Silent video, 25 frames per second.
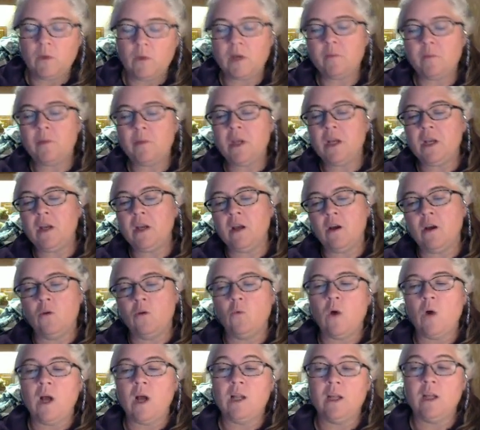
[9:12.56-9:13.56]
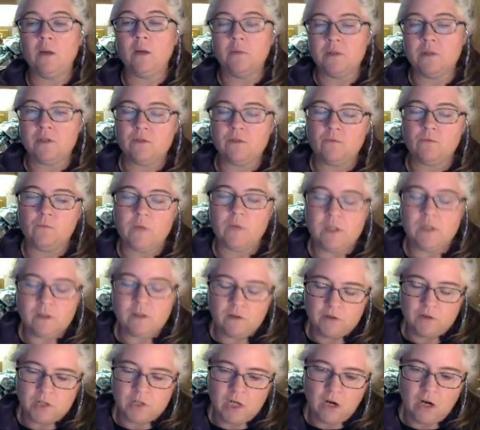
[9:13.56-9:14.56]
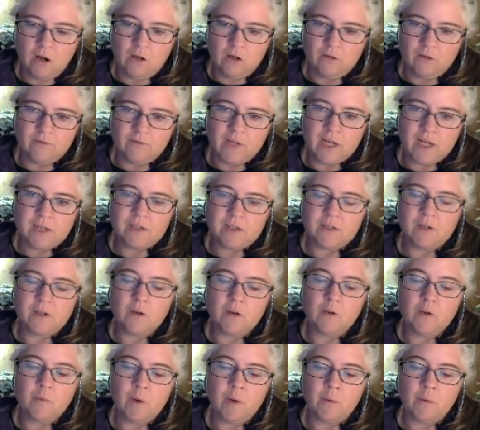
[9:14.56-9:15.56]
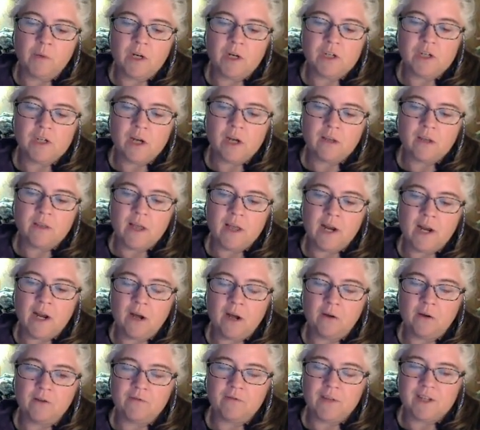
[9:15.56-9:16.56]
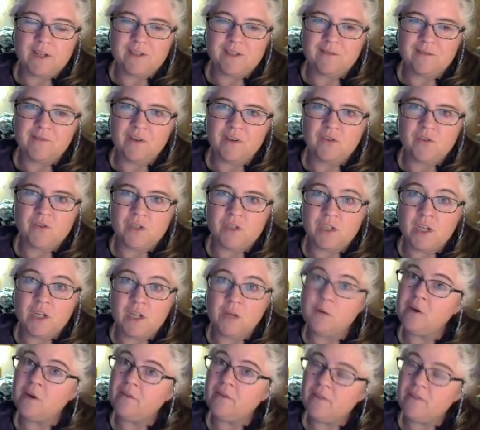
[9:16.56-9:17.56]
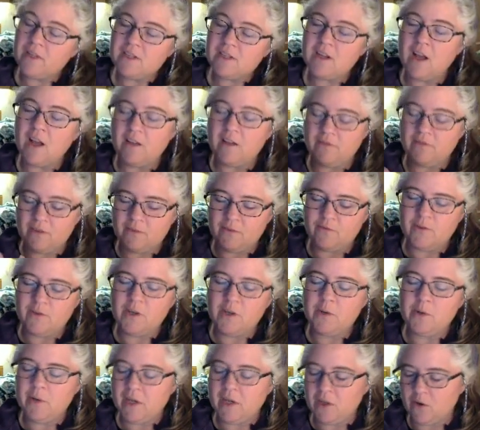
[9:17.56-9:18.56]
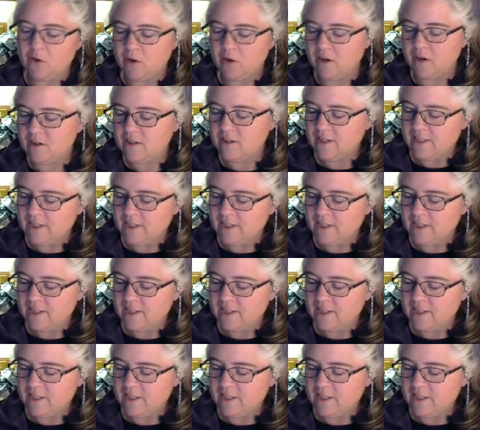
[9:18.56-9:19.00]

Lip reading: Wikipedia while I was researching all of this. So you might want to check that out if that's of interest to you. And if it's not, feel free to ignore.